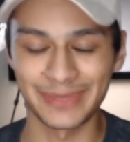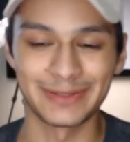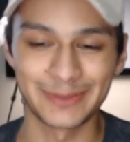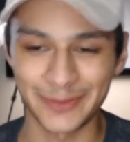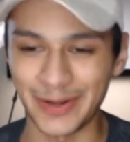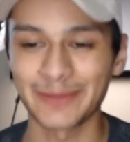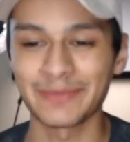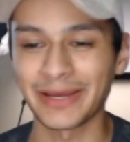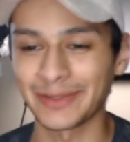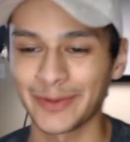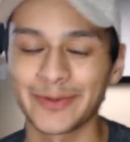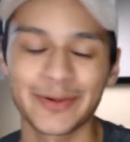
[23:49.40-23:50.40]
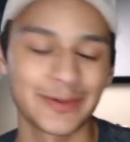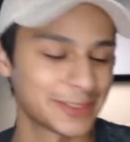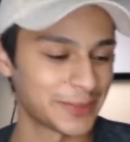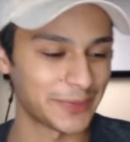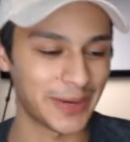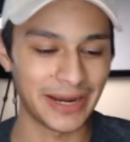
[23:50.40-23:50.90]
creating my logos,
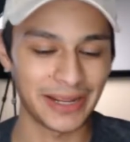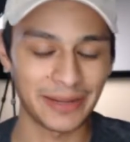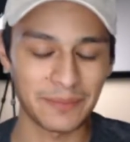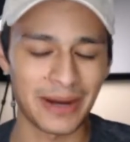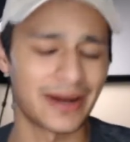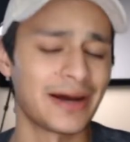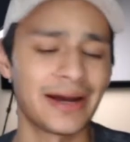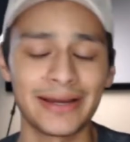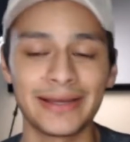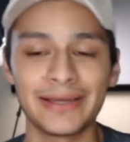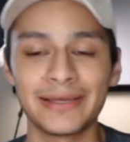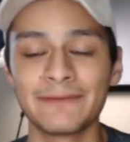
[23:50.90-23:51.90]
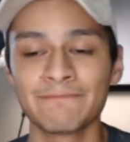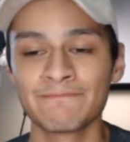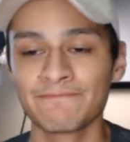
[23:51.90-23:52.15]
creating my